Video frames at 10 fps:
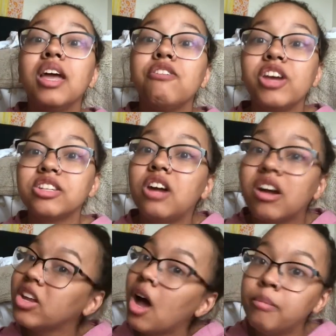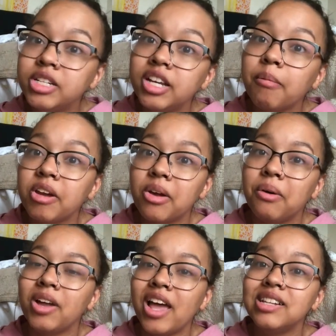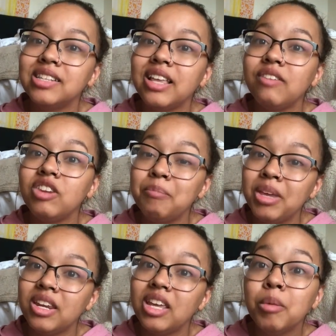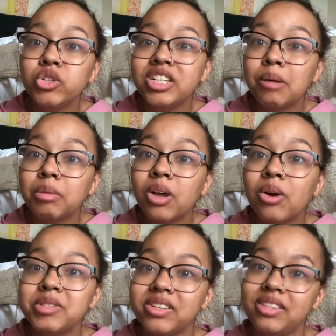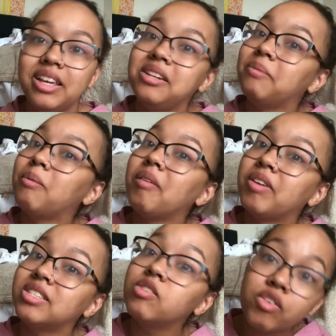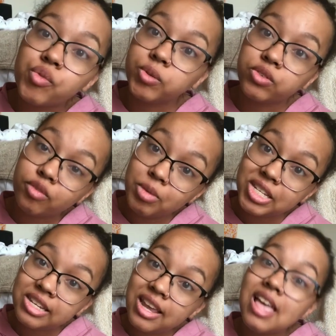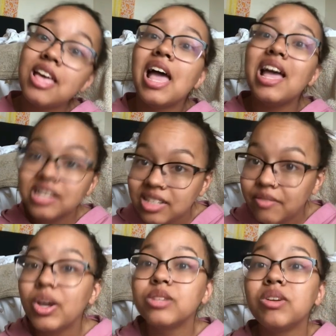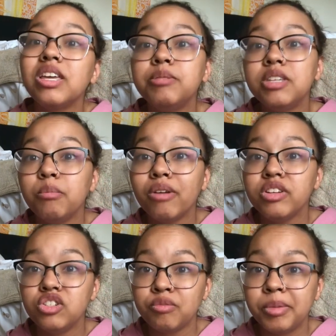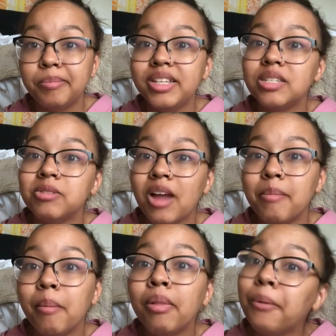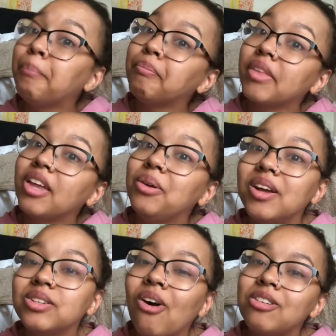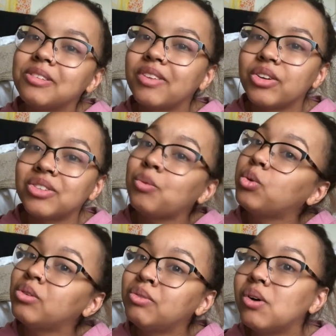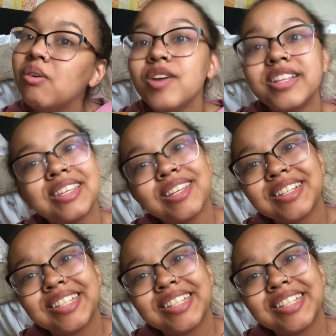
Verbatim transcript: If you guys are not good at commenting, I'm going to go ahead and say leave me an emoji down below. I'm stealing the idea from my friend Sylvia for most of it. And if you guys want to keep seeing more videos from me, please subscribe down below. You guys are all supporters in a world full of weeds.